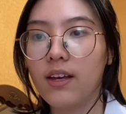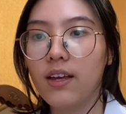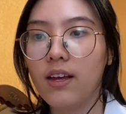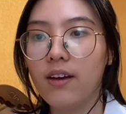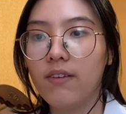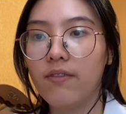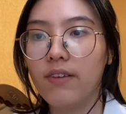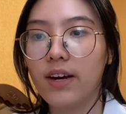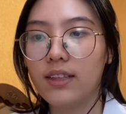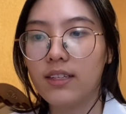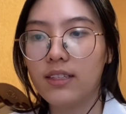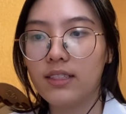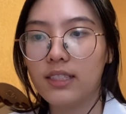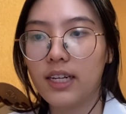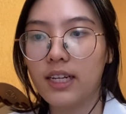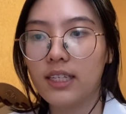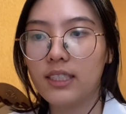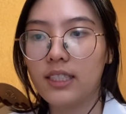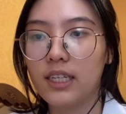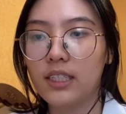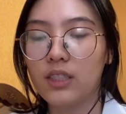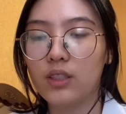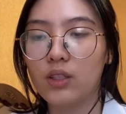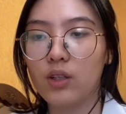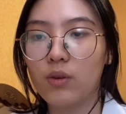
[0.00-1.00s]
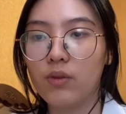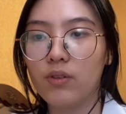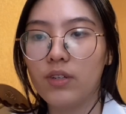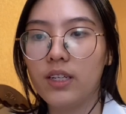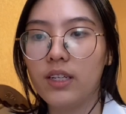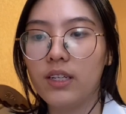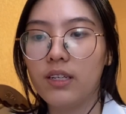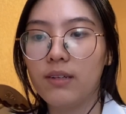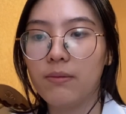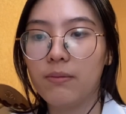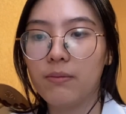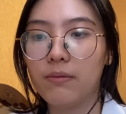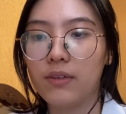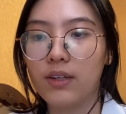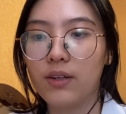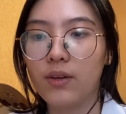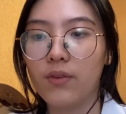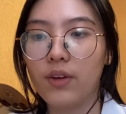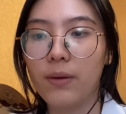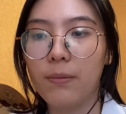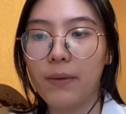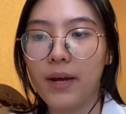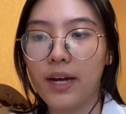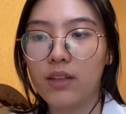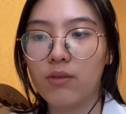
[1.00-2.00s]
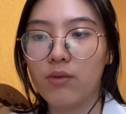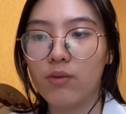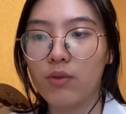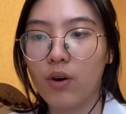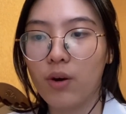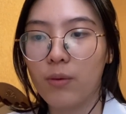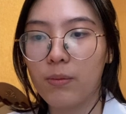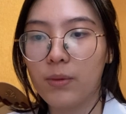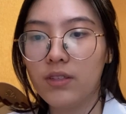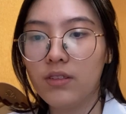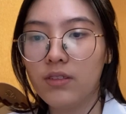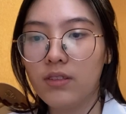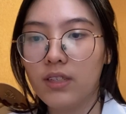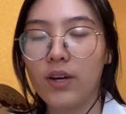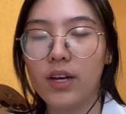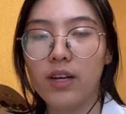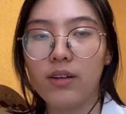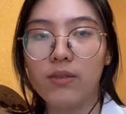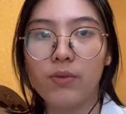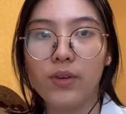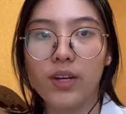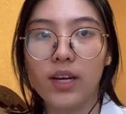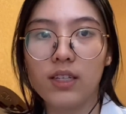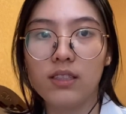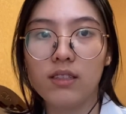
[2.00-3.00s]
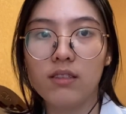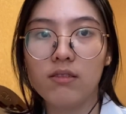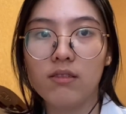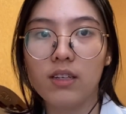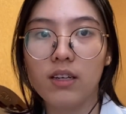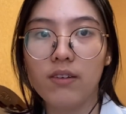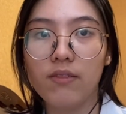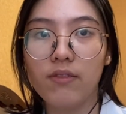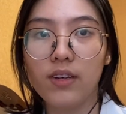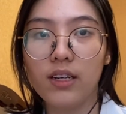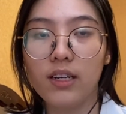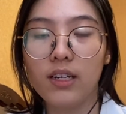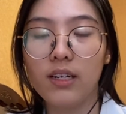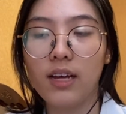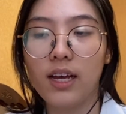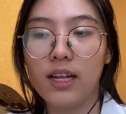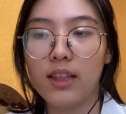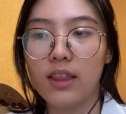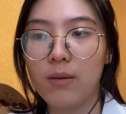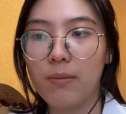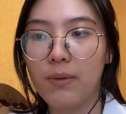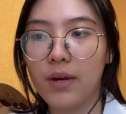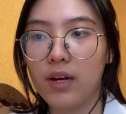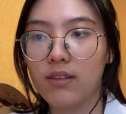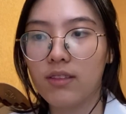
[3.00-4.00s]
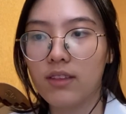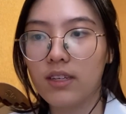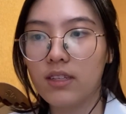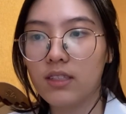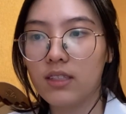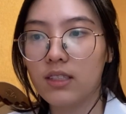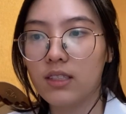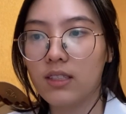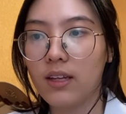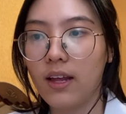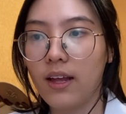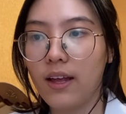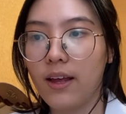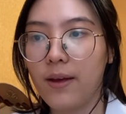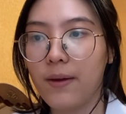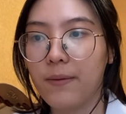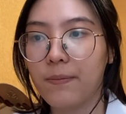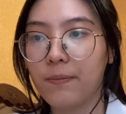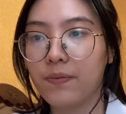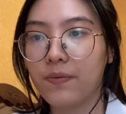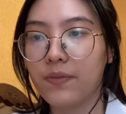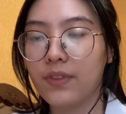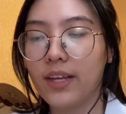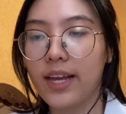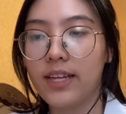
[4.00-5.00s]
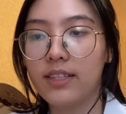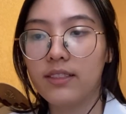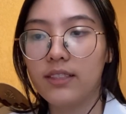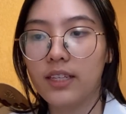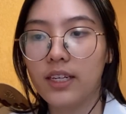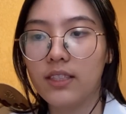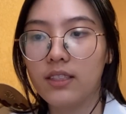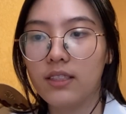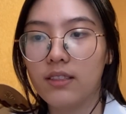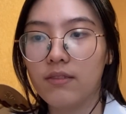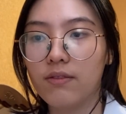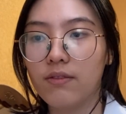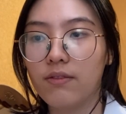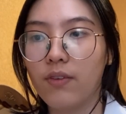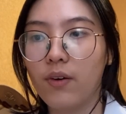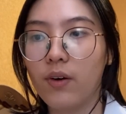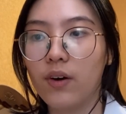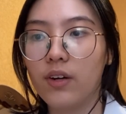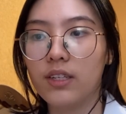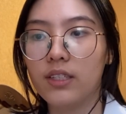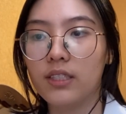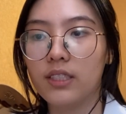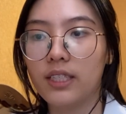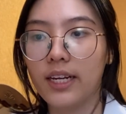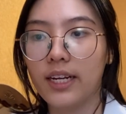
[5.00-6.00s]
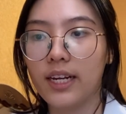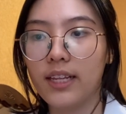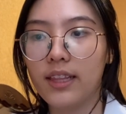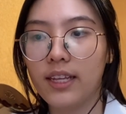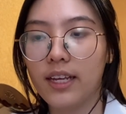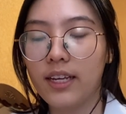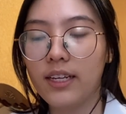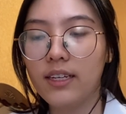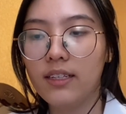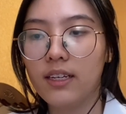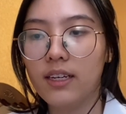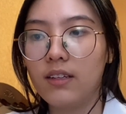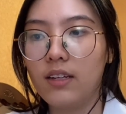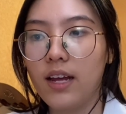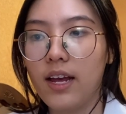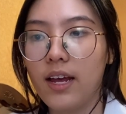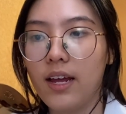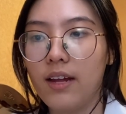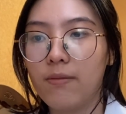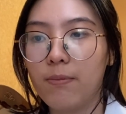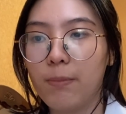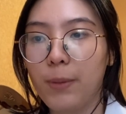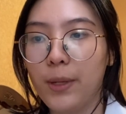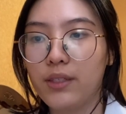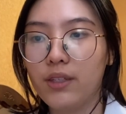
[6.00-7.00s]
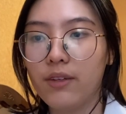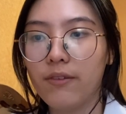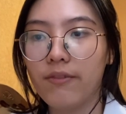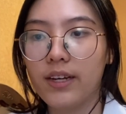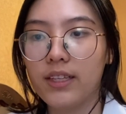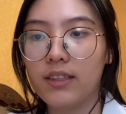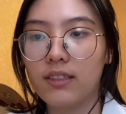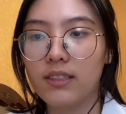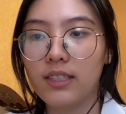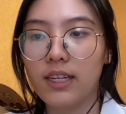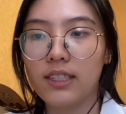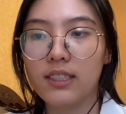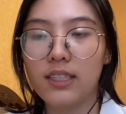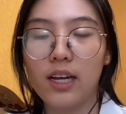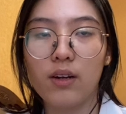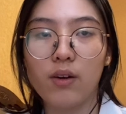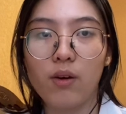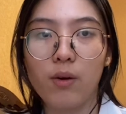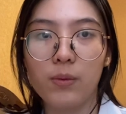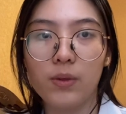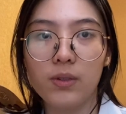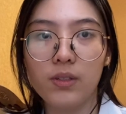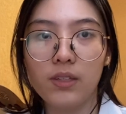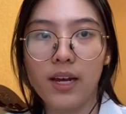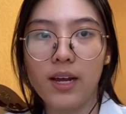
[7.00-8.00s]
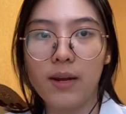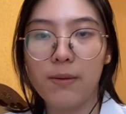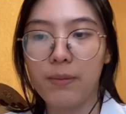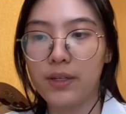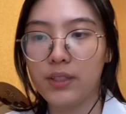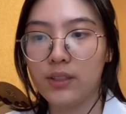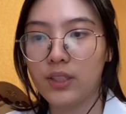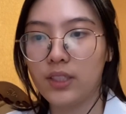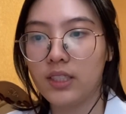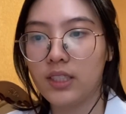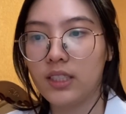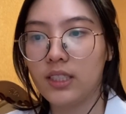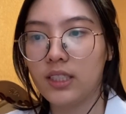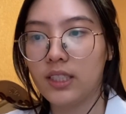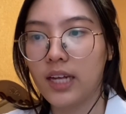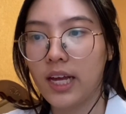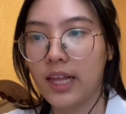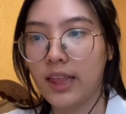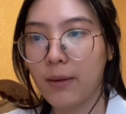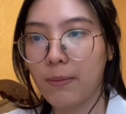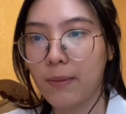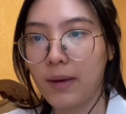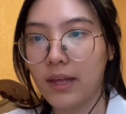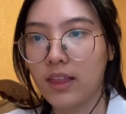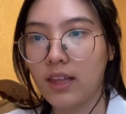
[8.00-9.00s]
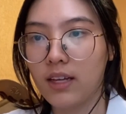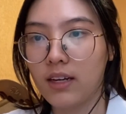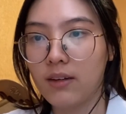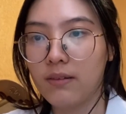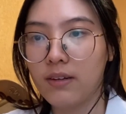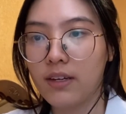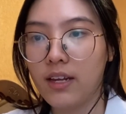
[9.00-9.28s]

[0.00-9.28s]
Vital signs is slowly going back to normal. We are still giving antibiotics and NSAIDs for the second day, and patient vital signs are normal and patient is getting better.